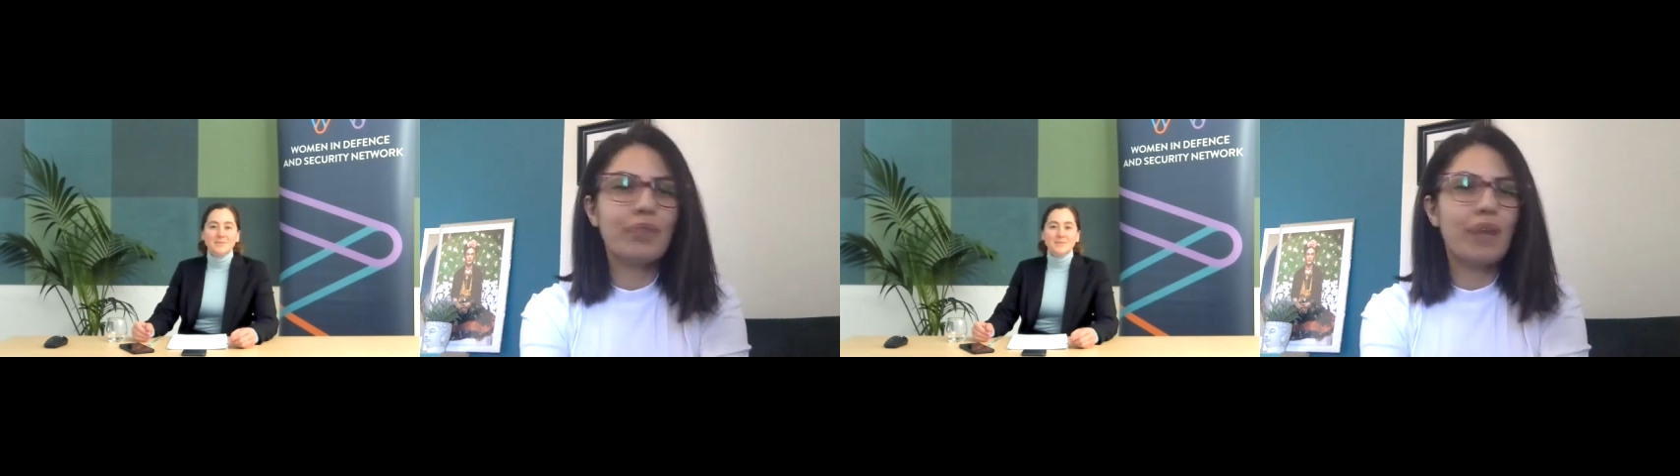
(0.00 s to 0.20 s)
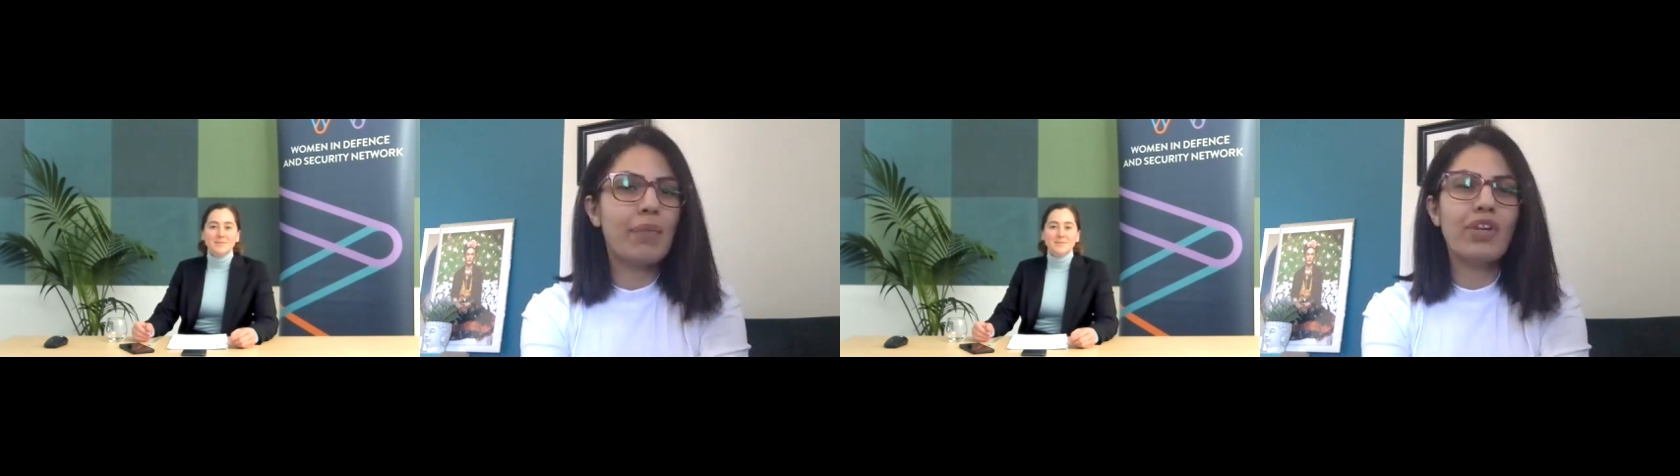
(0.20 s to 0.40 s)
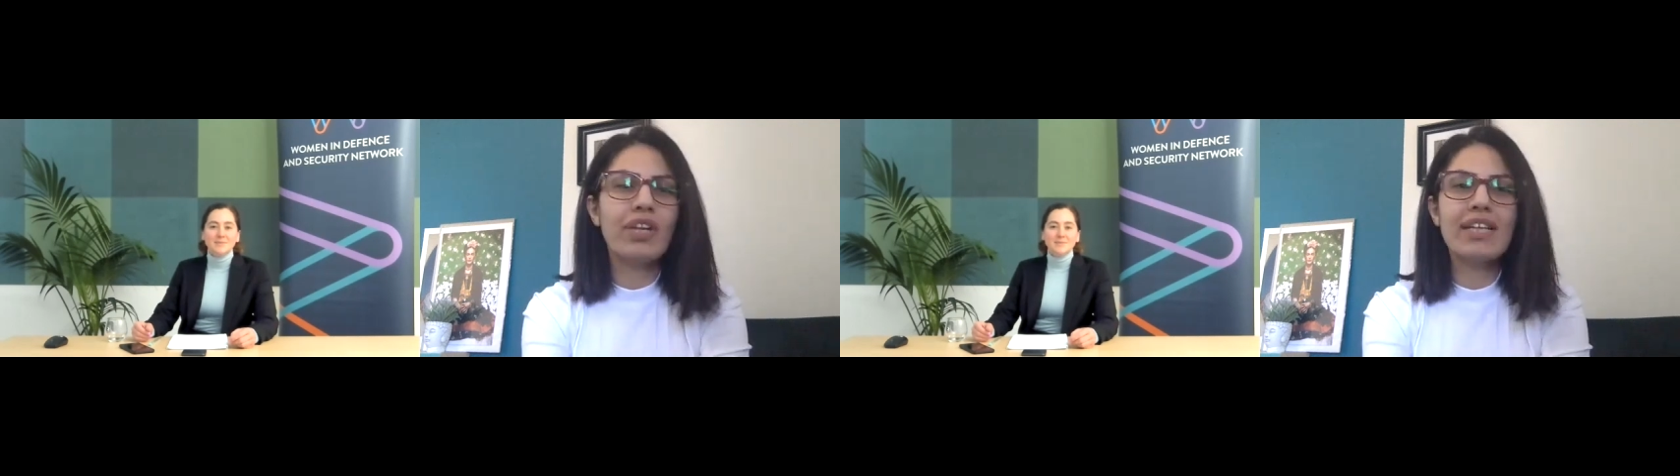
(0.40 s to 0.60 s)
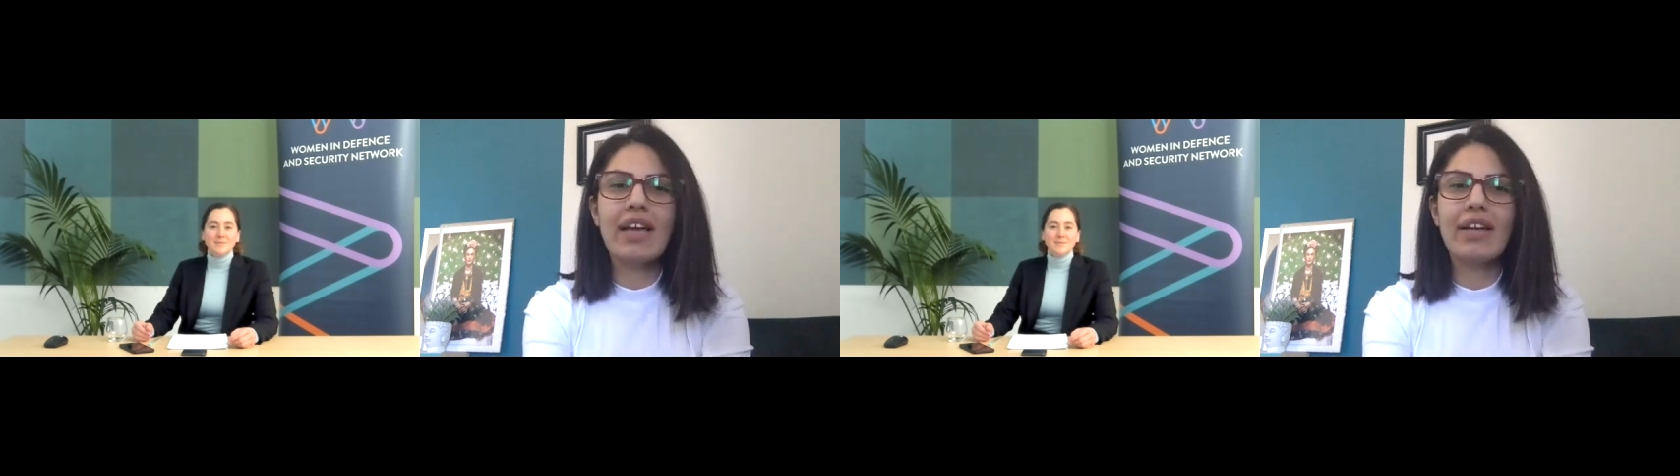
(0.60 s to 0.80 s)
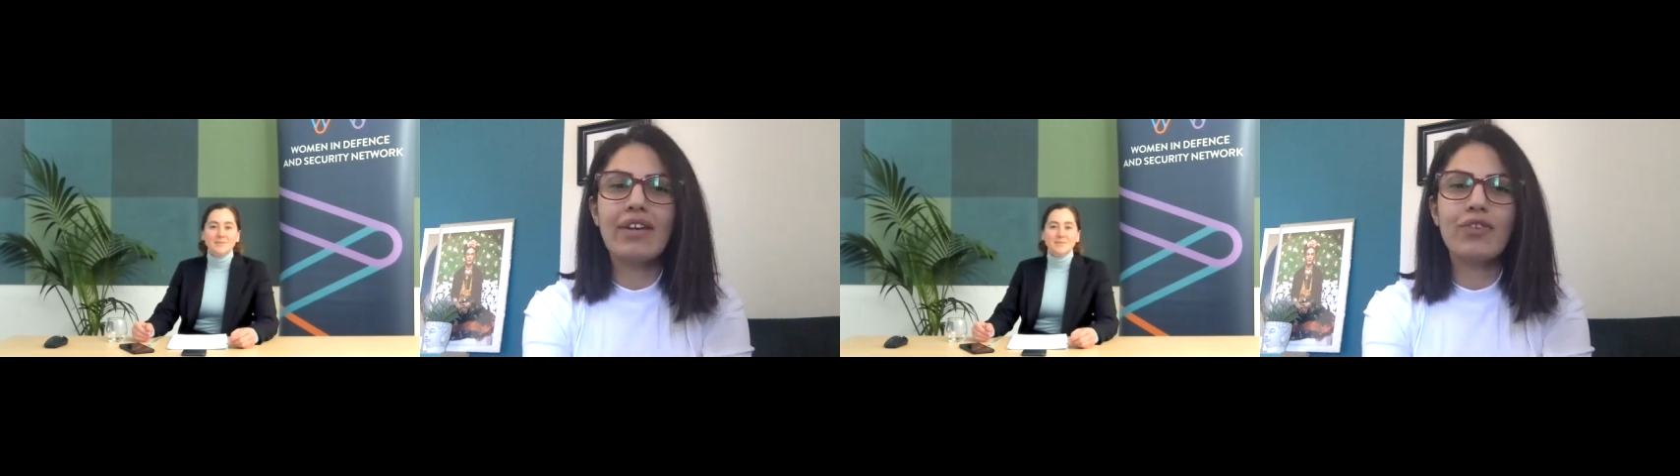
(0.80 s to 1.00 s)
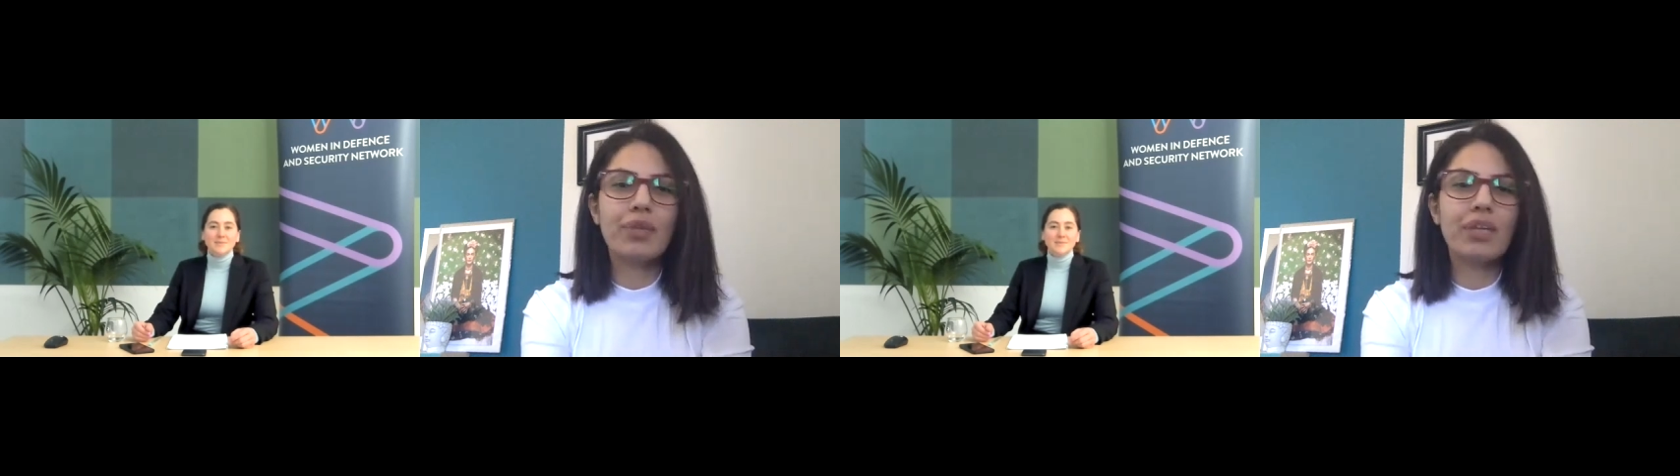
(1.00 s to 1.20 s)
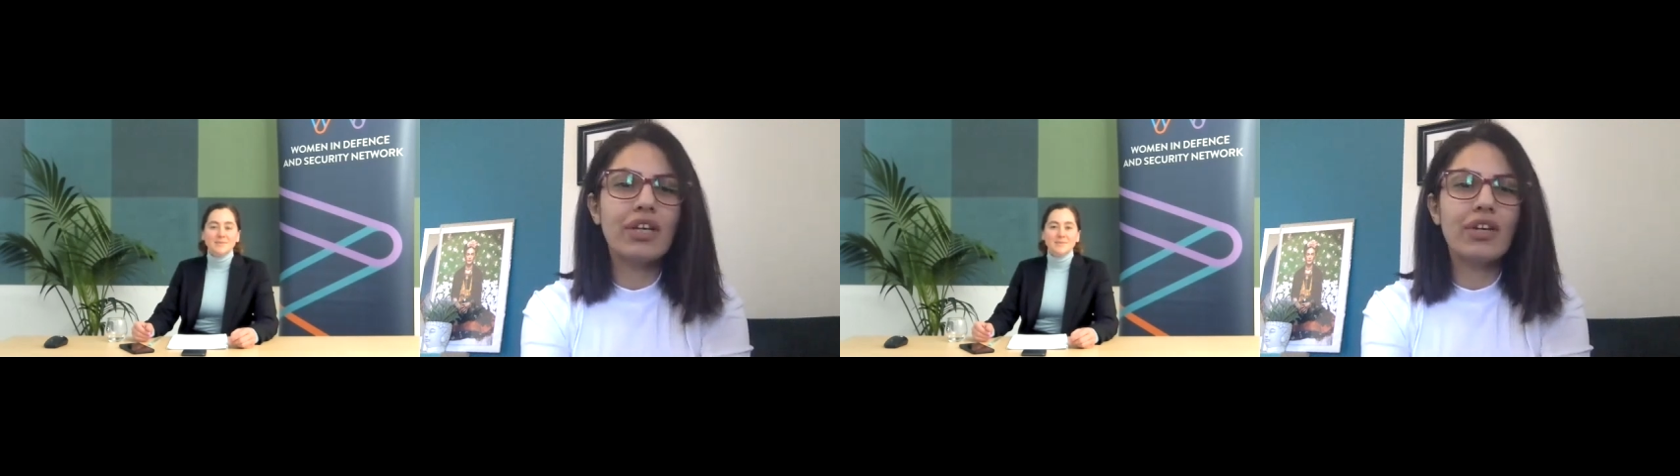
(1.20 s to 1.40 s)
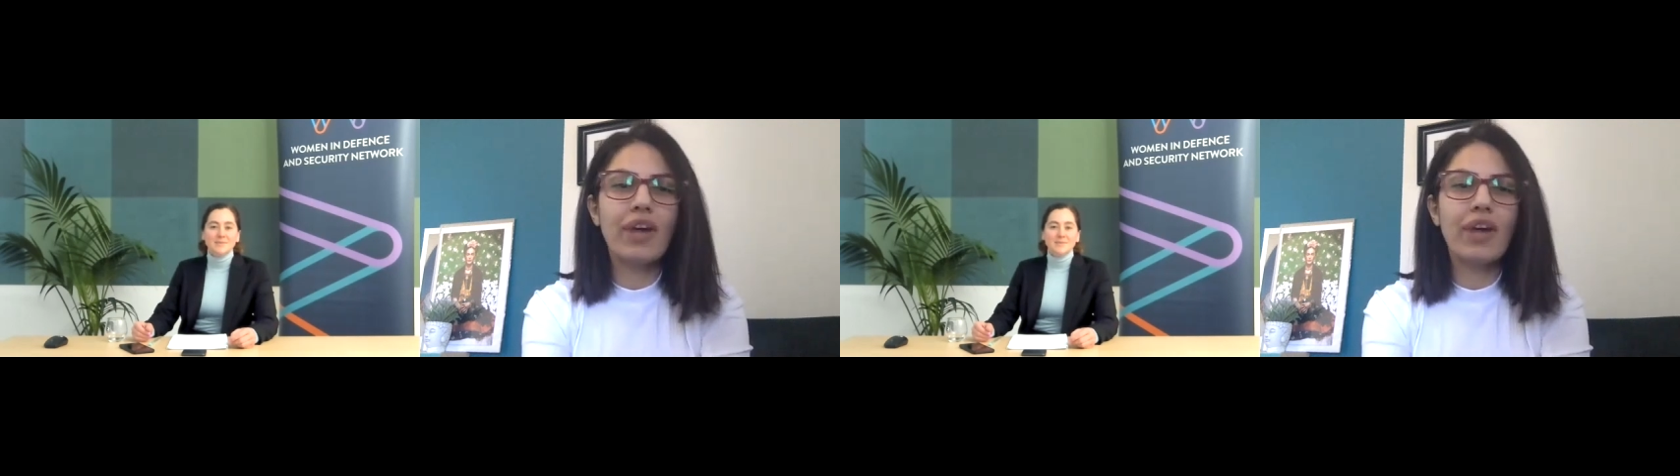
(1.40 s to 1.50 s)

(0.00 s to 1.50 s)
I'm really excited to be here.